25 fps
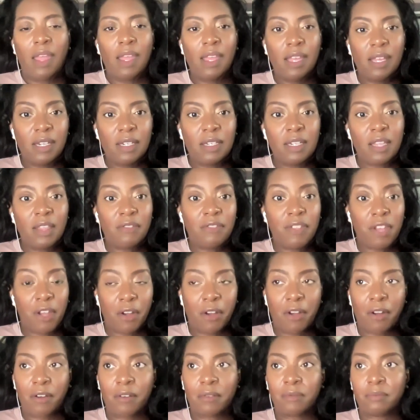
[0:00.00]
in
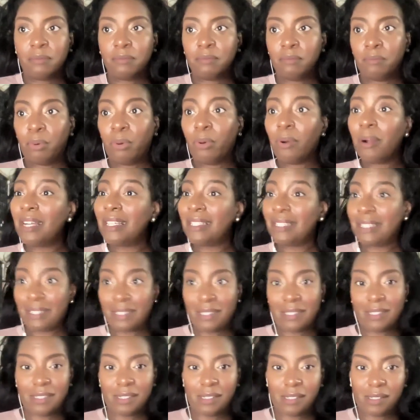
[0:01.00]
their
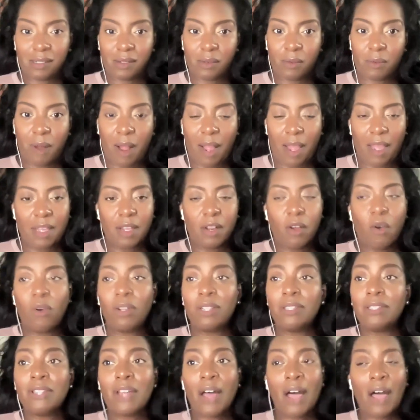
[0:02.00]
presence, right?
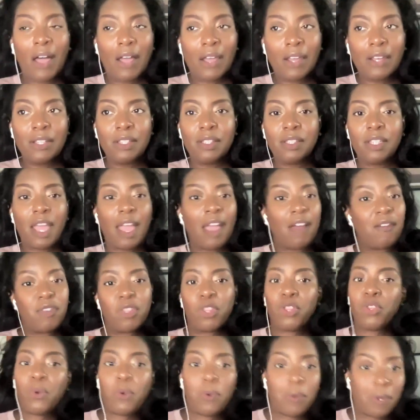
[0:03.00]
Online, they have
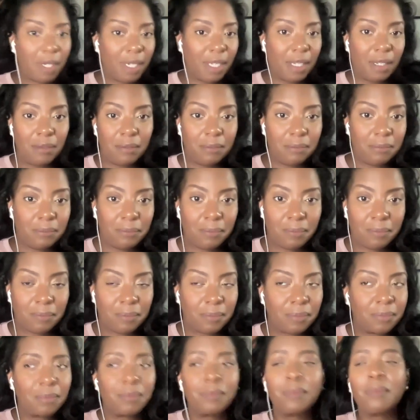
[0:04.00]
authority.
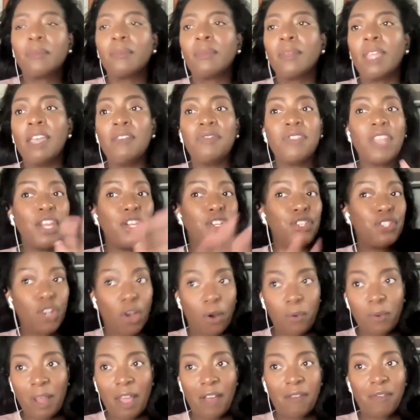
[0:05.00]
If they
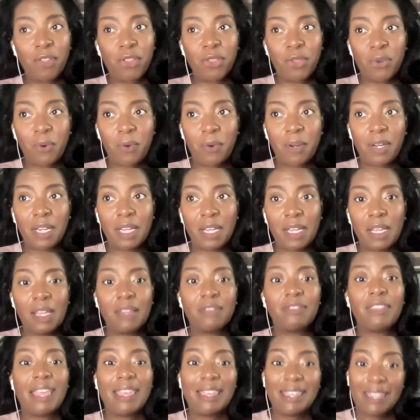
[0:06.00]
don't have authority,
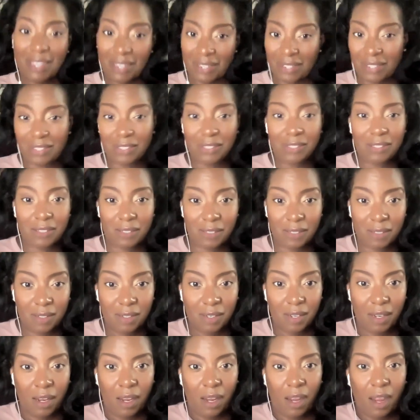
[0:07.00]
they get it.
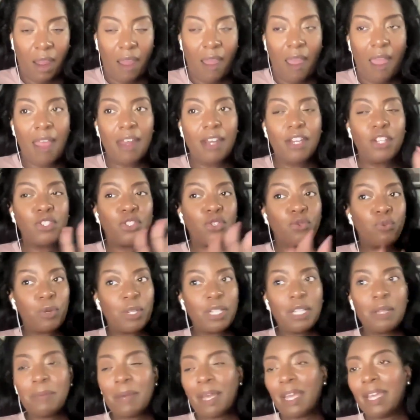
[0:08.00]
And it's
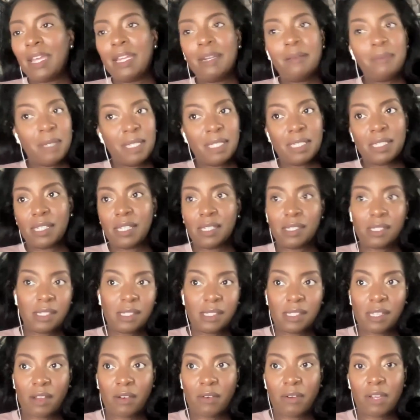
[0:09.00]
really by any means
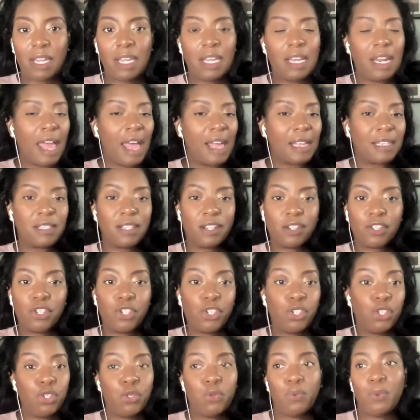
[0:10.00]
necessary. It has
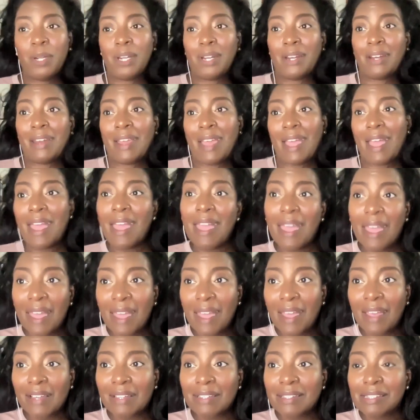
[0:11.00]
nothing to do with an
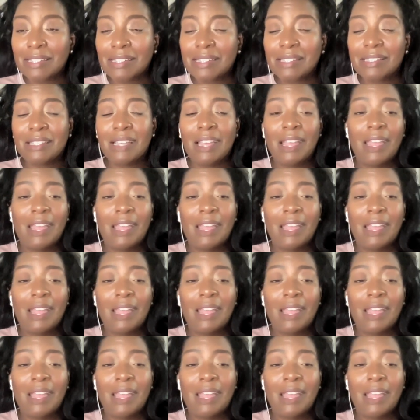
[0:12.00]
ex.